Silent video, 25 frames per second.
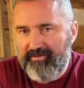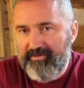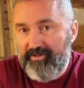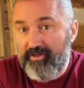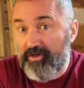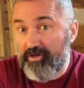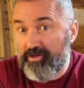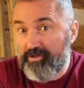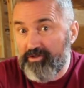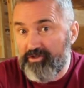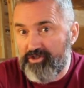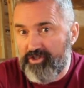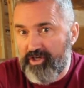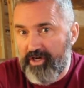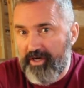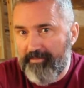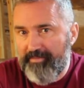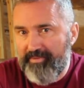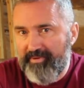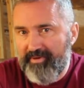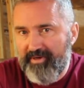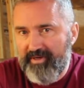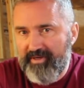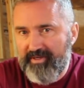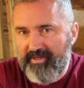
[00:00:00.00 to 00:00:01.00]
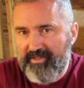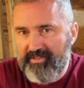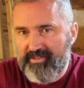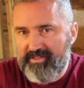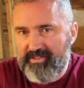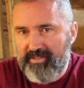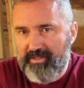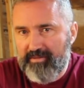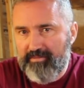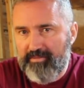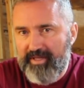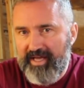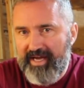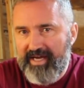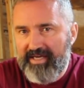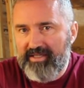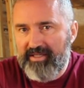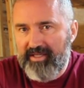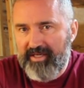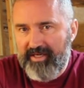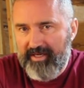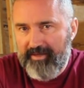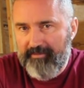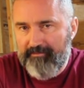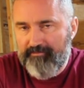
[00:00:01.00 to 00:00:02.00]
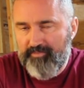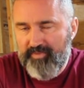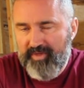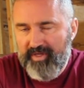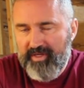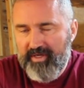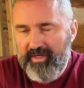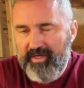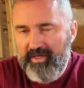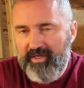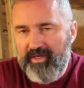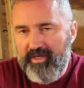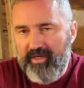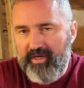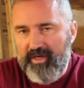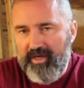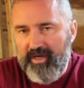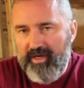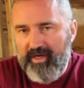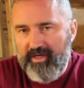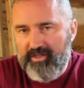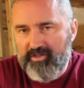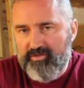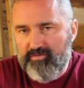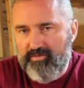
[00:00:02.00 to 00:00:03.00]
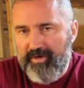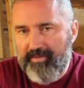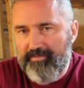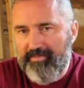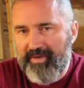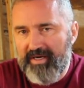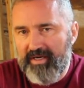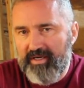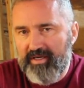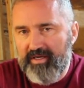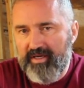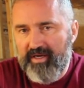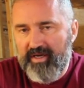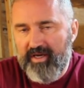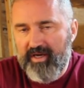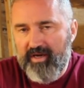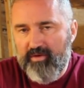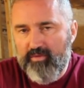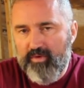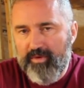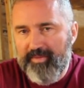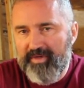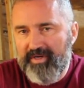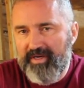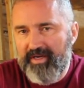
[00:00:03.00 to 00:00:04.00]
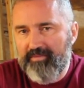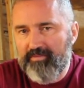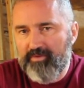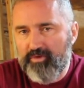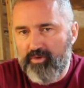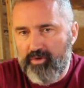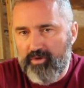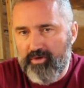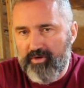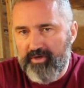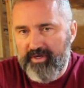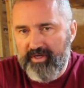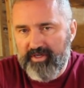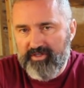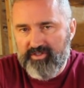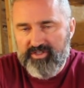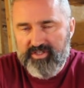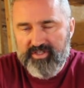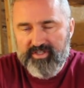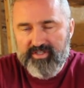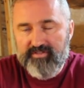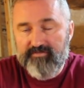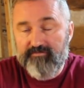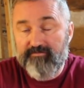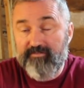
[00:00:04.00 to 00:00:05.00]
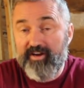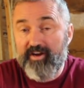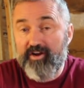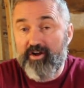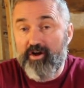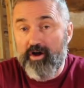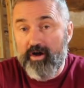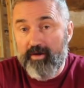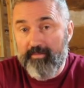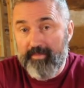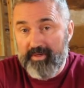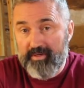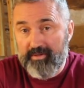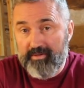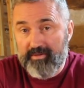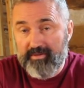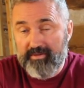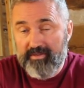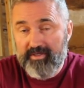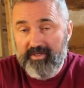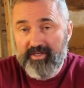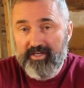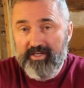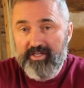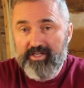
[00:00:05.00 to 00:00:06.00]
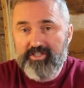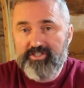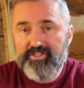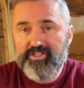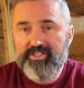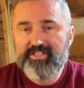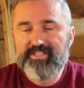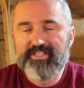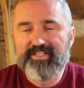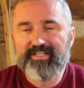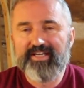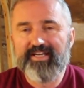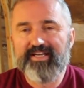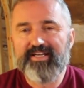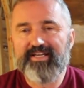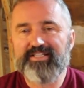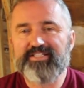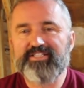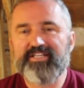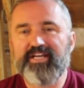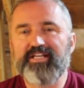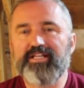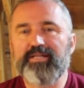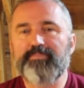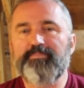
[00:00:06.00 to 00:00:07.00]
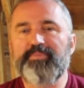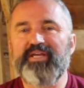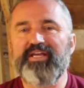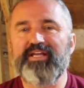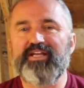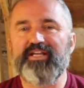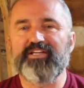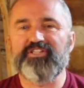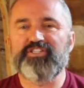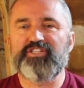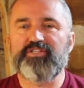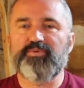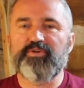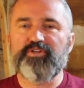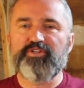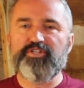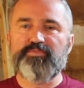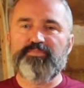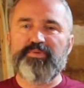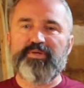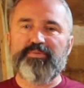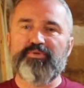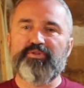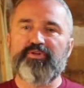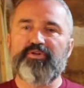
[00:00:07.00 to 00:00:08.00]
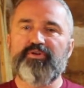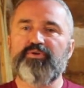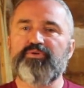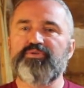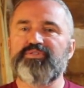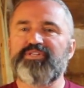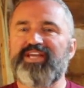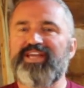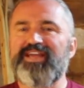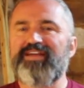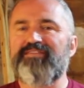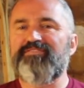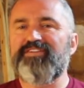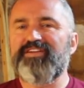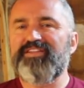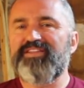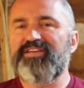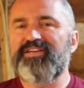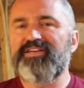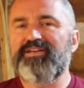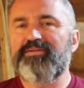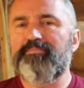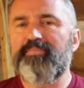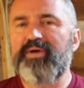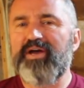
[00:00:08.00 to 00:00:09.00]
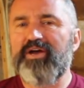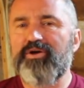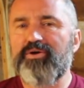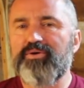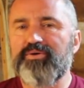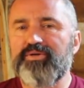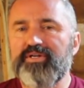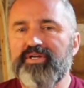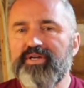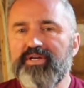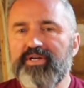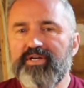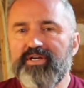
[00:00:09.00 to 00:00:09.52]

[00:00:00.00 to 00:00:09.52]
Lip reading: yarn shop, and it's the Black Lamb. And it's run by a woman named Lori, and she's phenomenal. She's an encyclopedia. She's one of those people that knows everything about